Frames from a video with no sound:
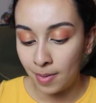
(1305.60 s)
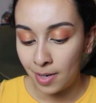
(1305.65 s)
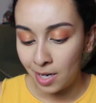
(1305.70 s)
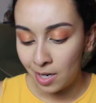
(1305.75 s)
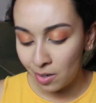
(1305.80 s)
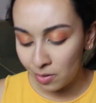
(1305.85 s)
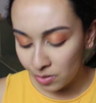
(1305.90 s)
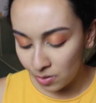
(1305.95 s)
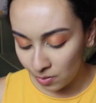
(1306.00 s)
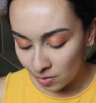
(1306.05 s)
But
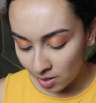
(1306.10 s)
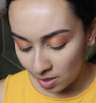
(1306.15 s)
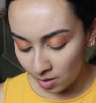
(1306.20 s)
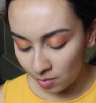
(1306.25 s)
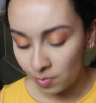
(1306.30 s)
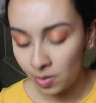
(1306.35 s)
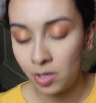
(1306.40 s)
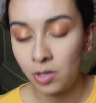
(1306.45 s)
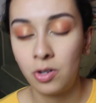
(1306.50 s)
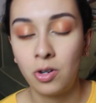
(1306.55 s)
I also kind
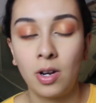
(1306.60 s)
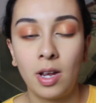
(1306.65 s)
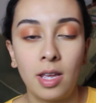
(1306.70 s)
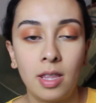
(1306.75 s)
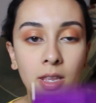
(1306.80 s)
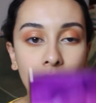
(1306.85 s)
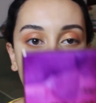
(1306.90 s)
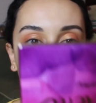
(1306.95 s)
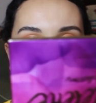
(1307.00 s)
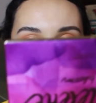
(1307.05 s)
of want to try
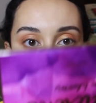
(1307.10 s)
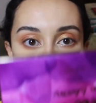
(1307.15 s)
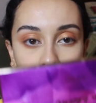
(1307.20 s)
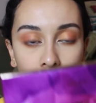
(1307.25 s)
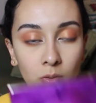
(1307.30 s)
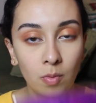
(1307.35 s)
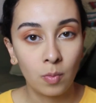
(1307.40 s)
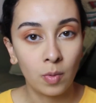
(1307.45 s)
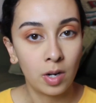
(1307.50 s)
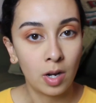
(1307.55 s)
the
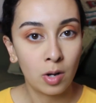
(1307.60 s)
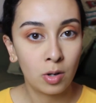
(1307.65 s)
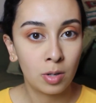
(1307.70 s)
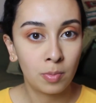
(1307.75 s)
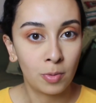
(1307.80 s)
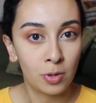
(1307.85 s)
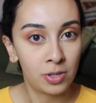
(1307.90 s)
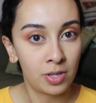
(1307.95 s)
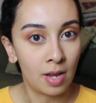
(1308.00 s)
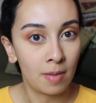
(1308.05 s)

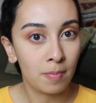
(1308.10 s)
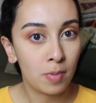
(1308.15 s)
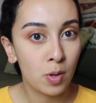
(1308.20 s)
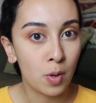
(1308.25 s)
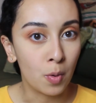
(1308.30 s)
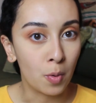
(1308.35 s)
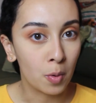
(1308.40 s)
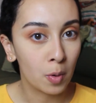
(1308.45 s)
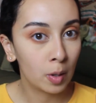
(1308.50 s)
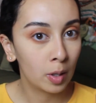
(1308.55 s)
100%
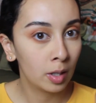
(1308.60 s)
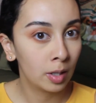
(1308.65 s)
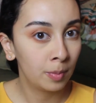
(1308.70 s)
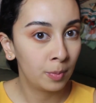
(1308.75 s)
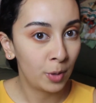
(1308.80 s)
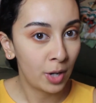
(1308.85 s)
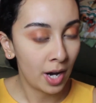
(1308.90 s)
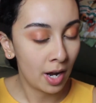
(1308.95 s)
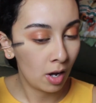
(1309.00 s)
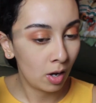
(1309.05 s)
pure
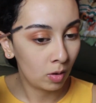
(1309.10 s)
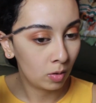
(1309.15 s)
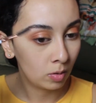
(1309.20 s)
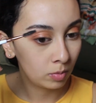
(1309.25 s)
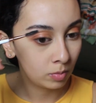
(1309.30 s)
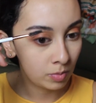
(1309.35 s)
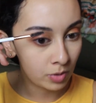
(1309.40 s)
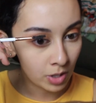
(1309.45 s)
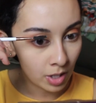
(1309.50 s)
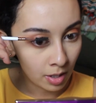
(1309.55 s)

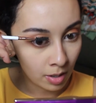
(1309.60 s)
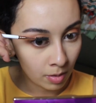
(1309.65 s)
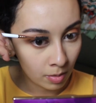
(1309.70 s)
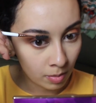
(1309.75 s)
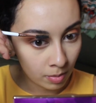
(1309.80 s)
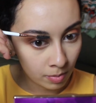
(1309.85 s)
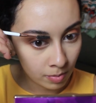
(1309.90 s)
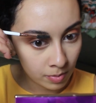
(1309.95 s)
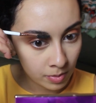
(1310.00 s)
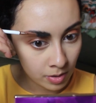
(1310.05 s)
brow
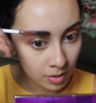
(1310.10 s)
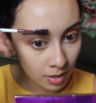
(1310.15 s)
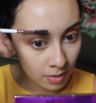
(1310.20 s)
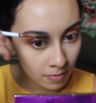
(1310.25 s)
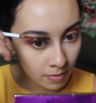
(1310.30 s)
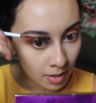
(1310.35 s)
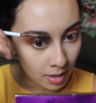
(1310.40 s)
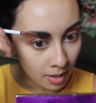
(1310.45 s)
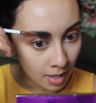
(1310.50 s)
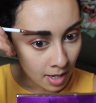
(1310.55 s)
gel
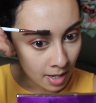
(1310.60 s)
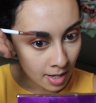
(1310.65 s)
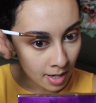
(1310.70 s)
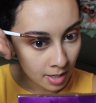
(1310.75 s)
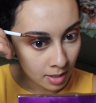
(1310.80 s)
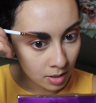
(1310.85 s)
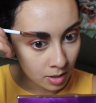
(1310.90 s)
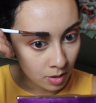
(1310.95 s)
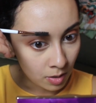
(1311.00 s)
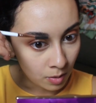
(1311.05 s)
stuff that they
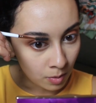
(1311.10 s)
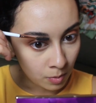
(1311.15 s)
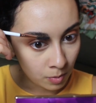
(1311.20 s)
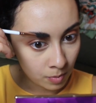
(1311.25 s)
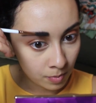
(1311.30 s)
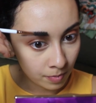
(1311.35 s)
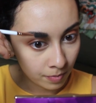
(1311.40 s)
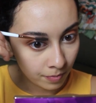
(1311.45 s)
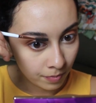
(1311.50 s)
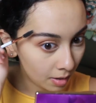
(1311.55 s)
got
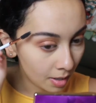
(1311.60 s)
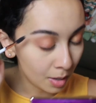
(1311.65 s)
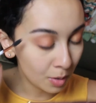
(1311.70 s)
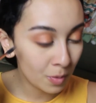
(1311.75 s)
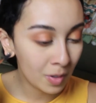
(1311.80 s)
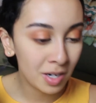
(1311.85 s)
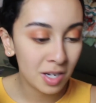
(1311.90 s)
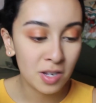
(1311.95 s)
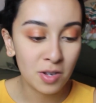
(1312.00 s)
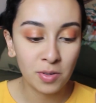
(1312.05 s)
too. Kind
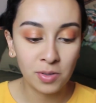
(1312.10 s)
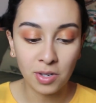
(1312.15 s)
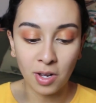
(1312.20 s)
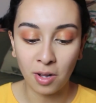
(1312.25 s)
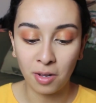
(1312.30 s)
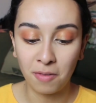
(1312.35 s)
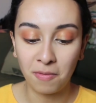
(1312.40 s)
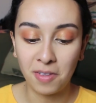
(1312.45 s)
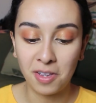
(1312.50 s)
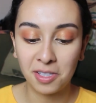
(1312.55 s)
of want to use
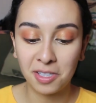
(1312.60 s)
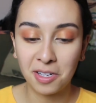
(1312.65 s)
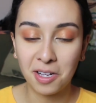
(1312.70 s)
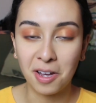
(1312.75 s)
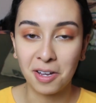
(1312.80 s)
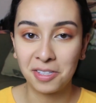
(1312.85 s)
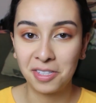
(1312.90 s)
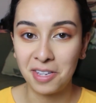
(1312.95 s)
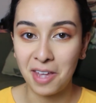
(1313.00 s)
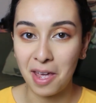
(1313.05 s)
all of this
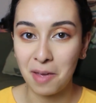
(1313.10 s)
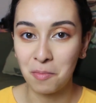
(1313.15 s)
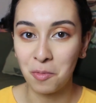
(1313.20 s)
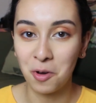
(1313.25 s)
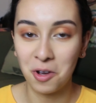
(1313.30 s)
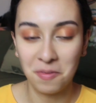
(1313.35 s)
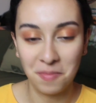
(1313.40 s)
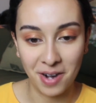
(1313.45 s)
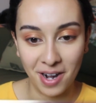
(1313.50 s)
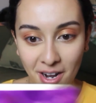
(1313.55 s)
Glossier
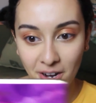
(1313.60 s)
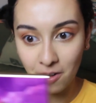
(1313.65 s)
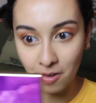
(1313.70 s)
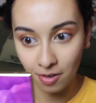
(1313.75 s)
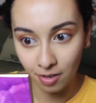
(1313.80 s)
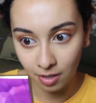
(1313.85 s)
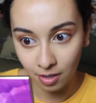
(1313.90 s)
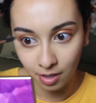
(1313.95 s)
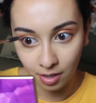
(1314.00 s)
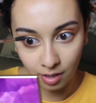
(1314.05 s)
Boy Brow
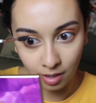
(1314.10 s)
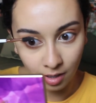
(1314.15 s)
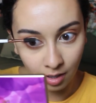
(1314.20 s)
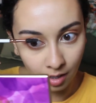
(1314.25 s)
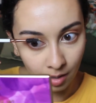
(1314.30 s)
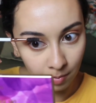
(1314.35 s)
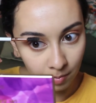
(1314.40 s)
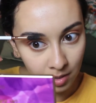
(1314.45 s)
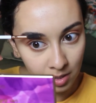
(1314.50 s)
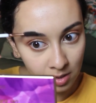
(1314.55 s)

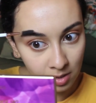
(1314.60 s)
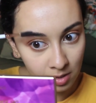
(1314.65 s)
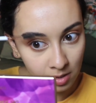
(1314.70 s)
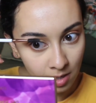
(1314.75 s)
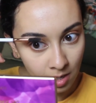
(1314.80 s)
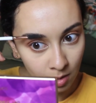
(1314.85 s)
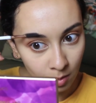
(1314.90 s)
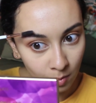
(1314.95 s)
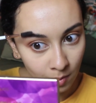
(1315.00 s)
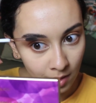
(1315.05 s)
because it's
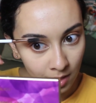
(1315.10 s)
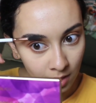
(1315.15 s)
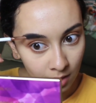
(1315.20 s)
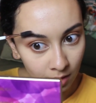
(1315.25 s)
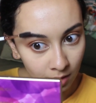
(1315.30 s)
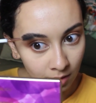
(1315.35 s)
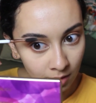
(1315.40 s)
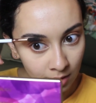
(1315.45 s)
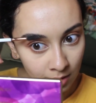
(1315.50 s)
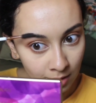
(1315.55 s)
not quite
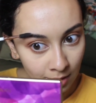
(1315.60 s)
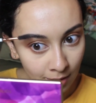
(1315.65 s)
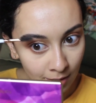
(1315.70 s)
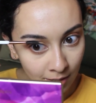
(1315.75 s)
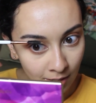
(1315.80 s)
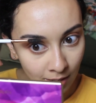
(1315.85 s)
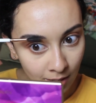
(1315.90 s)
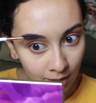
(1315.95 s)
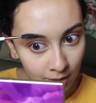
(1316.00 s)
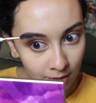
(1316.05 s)

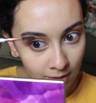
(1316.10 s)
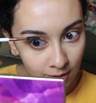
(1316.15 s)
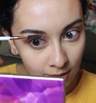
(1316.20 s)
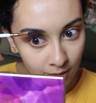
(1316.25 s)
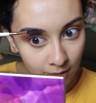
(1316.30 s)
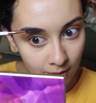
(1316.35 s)
done yet.